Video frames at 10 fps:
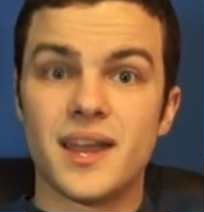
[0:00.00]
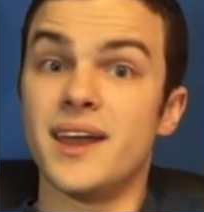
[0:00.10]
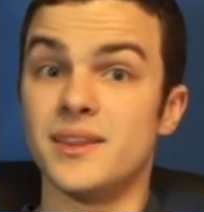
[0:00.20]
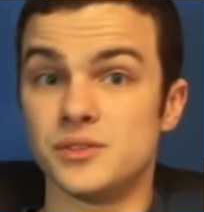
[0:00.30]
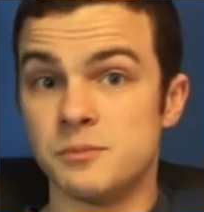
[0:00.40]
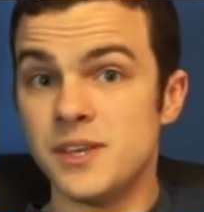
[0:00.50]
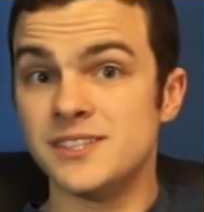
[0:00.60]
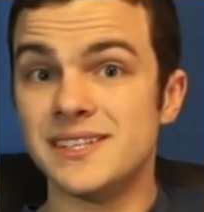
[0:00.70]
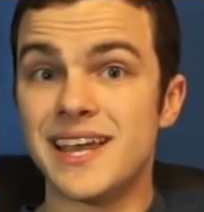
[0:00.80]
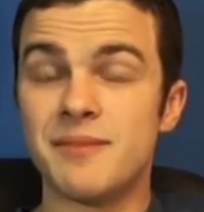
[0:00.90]
And those
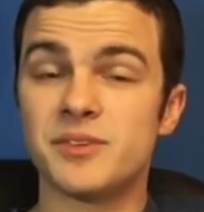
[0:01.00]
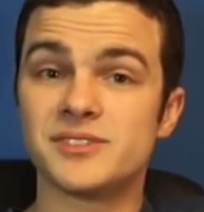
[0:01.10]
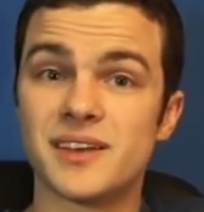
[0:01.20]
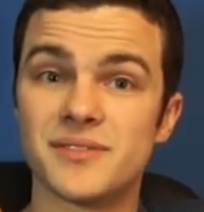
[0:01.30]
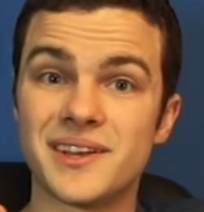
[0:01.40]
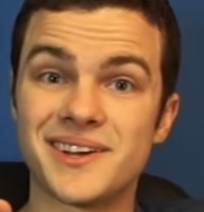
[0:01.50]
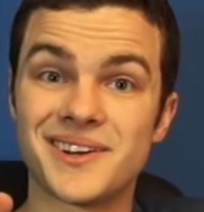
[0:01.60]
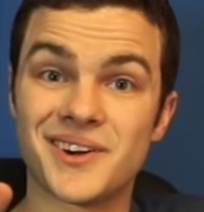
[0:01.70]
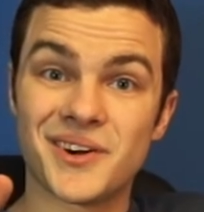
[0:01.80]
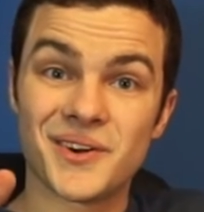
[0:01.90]
PC gamers out
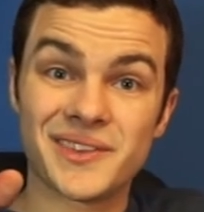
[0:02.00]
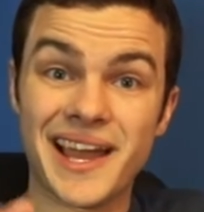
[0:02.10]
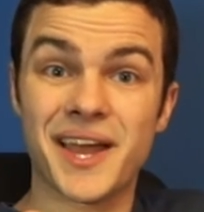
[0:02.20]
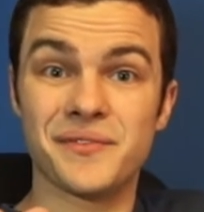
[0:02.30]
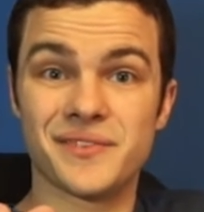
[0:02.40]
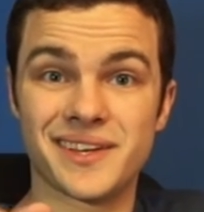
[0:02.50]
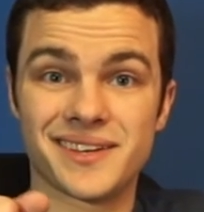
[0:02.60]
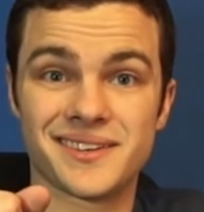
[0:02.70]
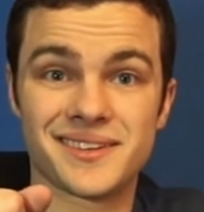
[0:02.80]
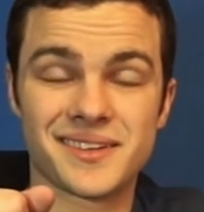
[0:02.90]
there are
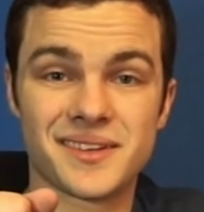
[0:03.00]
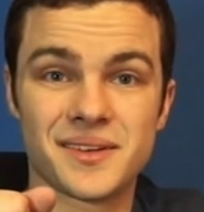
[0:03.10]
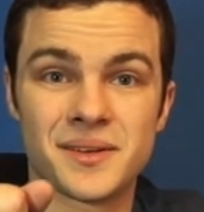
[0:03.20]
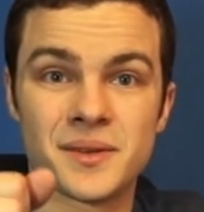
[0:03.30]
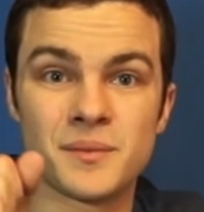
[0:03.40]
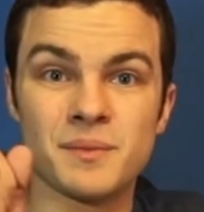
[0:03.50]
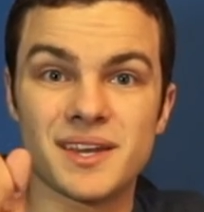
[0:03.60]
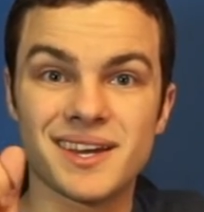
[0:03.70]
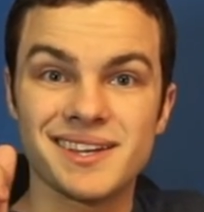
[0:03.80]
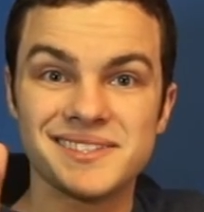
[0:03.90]
laughing
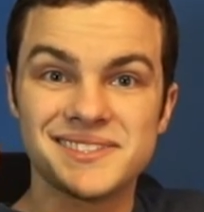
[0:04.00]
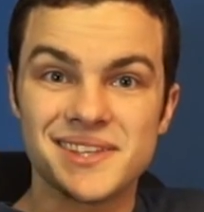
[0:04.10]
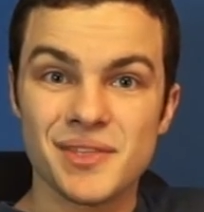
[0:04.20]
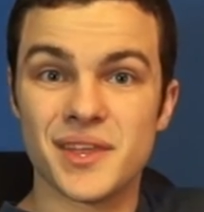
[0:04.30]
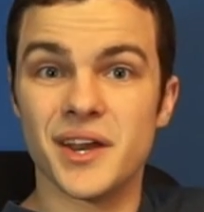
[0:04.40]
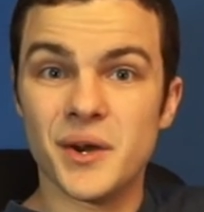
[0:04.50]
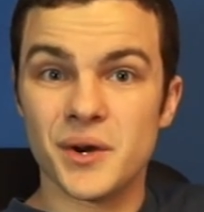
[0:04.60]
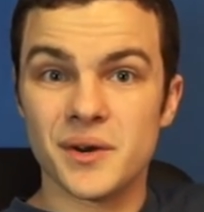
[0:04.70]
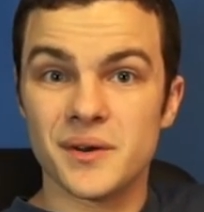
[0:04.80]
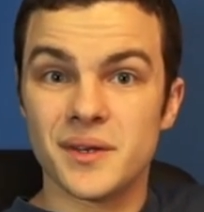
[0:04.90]
because
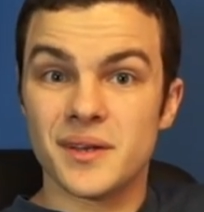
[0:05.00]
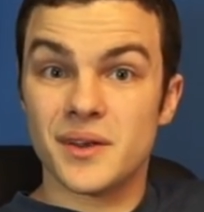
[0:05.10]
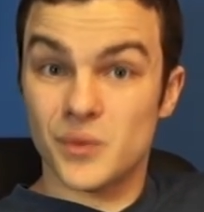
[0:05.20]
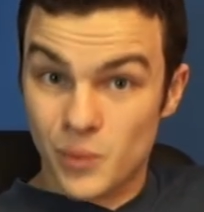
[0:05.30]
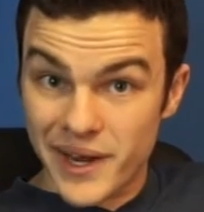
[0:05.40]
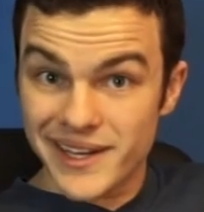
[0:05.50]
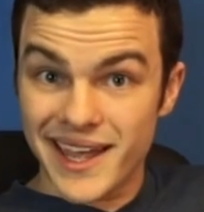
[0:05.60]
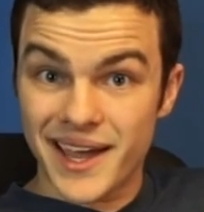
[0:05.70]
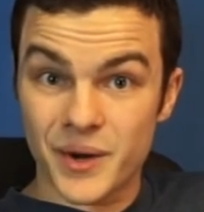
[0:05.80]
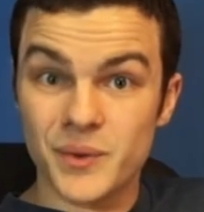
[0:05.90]
they're right
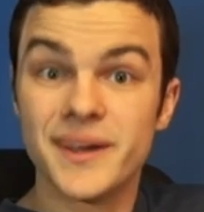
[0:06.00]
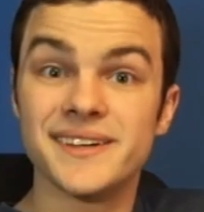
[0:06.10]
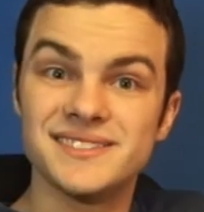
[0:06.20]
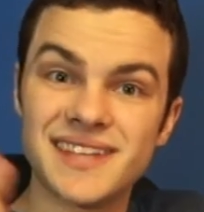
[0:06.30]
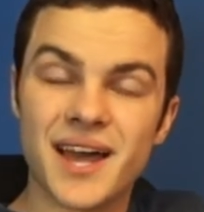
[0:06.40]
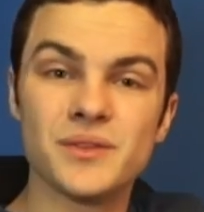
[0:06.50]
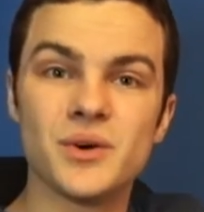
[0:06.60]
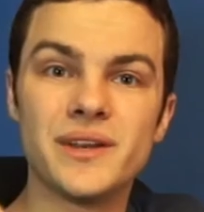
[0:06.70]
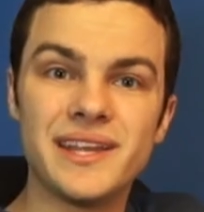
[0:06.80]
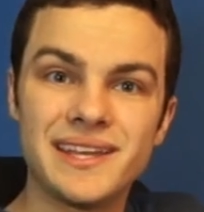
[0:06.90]
now
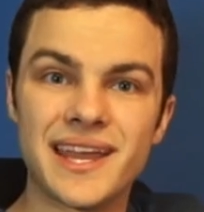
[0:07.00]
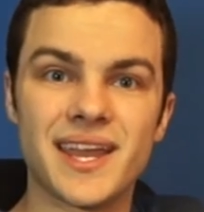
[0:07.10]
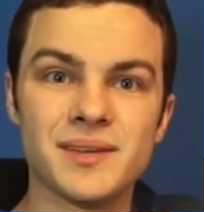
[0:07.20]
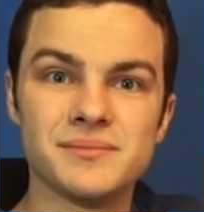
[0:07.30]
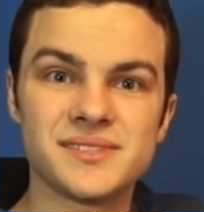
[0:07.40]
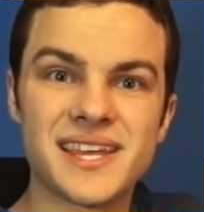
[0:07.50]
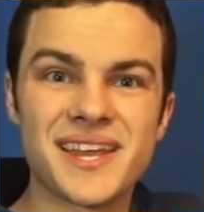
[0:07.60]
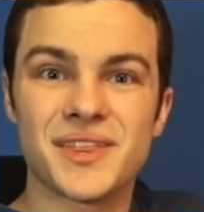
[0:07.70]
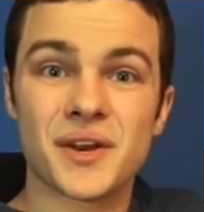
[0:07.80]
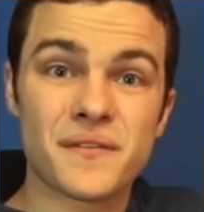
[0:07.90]
downloading games
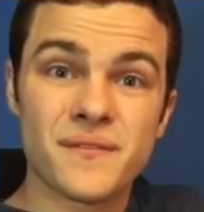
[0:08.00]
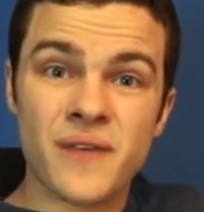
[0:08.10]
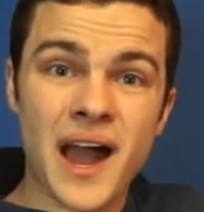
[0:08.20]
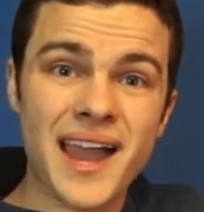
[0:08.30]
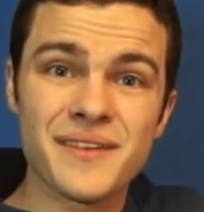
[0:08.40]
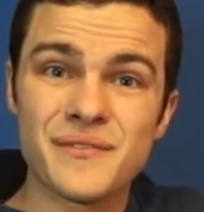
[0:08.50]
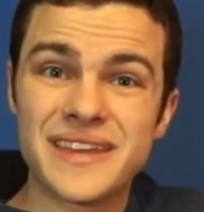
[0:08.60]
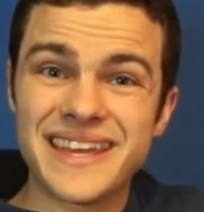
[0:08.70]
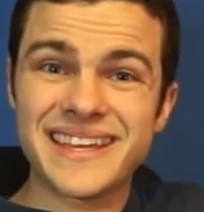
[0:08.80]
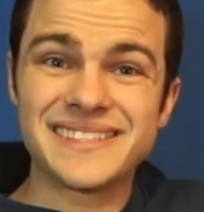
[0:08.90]
that are 5
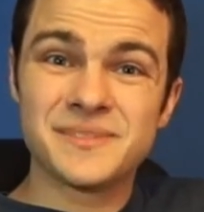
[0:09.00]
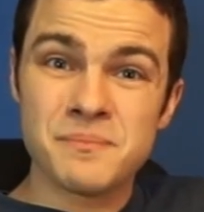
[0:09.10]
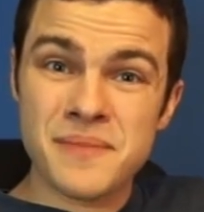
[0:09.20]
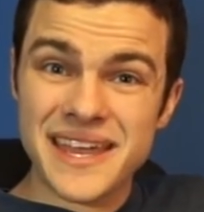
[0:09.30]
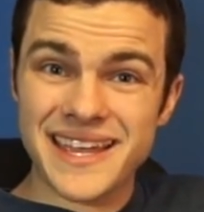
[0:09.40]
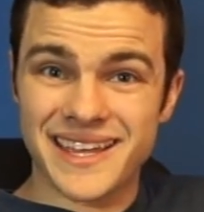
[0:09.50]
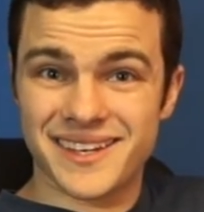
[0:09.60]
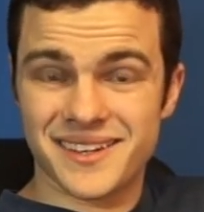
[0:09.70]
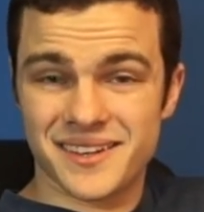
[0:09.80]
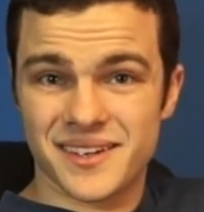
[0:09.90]
gigs
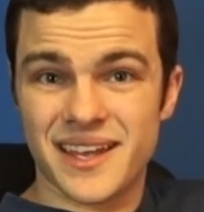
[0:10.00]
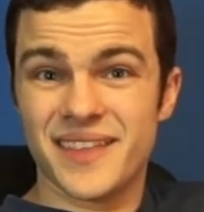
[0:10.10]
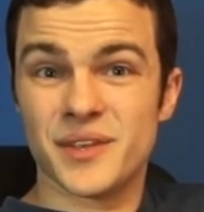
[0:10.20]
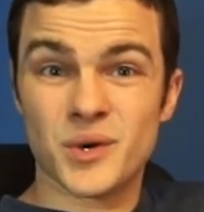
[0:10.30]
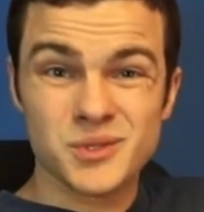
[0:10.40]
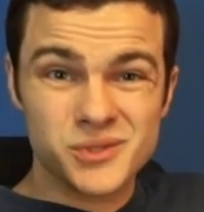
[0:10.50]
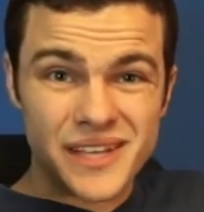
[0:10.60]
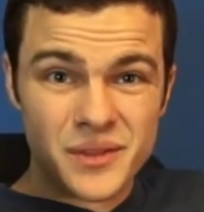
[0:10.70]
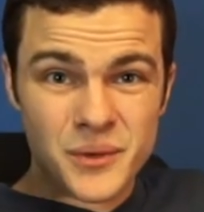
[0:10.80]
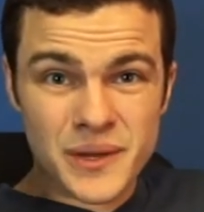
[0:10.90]
big. They're also
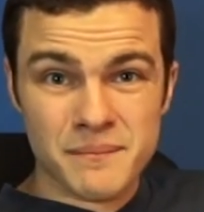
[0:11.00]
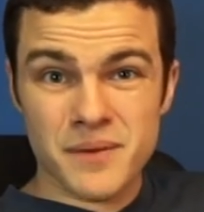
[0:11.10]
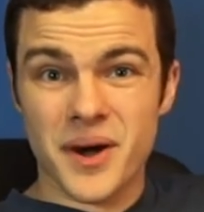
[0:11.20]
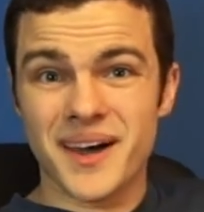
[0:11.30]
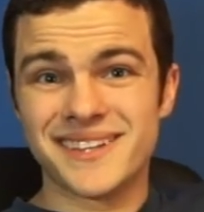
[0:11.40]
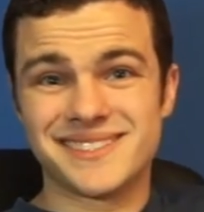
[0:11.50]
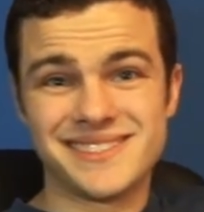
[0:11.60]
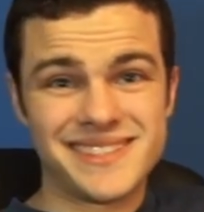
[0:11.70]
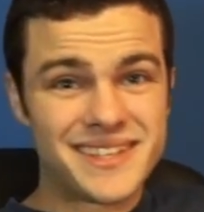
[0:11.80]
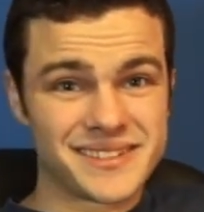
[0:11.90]
downloading mods
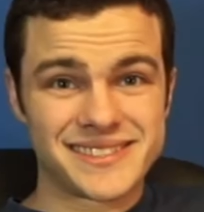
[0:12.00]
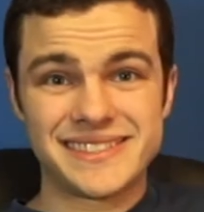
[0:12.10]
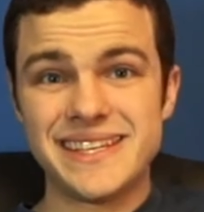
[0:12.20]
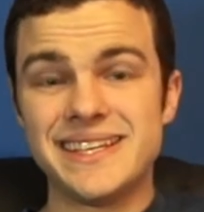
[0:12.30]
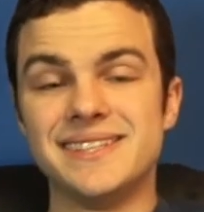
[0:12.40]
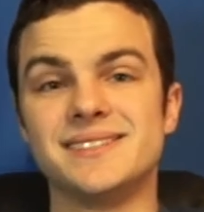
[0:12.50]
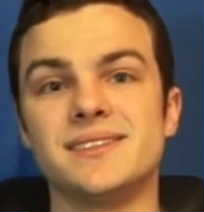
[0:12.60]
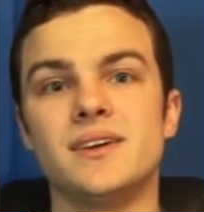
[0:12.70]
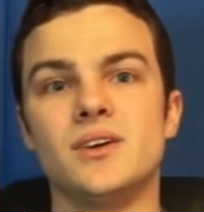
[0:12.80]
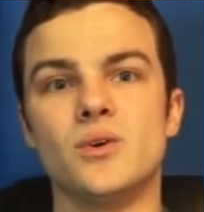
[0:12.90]
and DLCs.
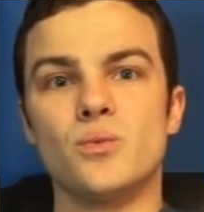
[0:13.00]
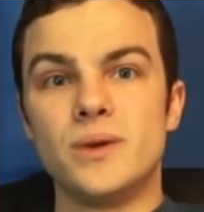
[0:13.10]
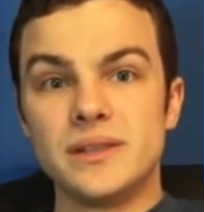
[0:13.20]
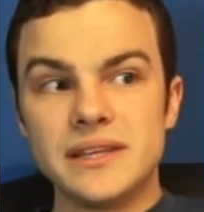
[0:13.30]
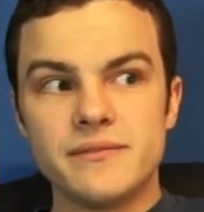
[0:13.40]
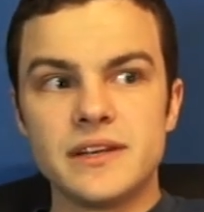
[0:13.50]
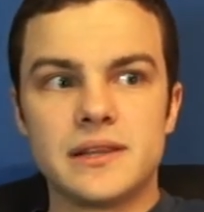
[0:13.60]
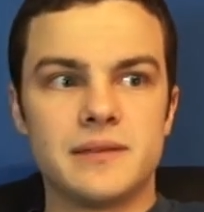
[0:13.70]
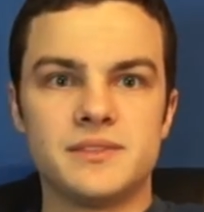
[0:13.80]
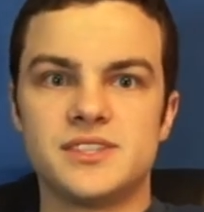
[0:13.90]
We live in a
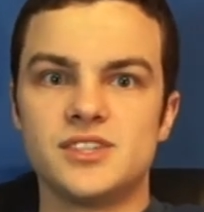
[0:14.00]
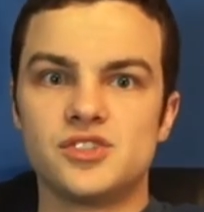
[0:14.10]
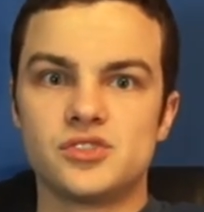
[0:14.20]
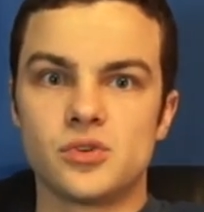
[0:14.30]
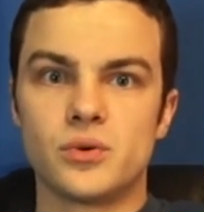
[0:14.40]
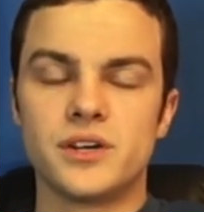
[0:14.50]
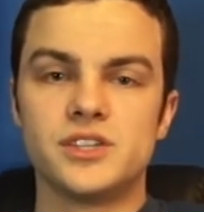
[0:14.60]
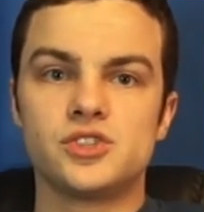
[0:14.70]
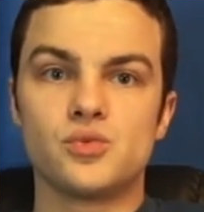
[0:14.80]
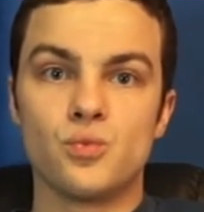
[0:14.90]
limited
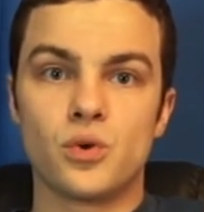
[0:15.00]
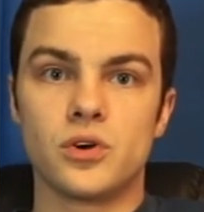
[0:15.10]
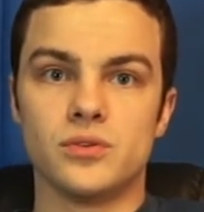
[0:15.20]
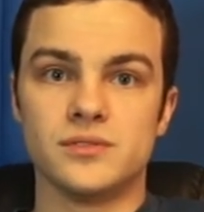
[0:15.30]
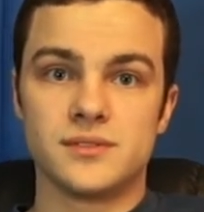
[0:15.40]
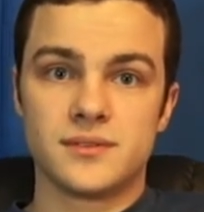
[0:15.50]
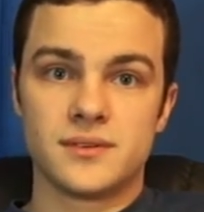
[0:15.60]
storage world.